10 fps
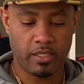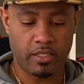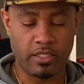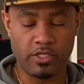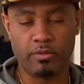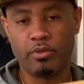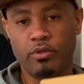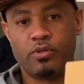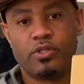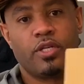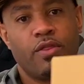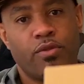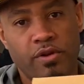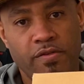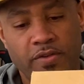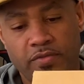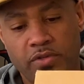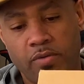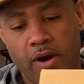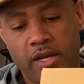Yeezy Boost
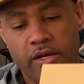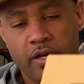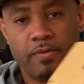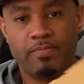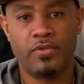350 right here.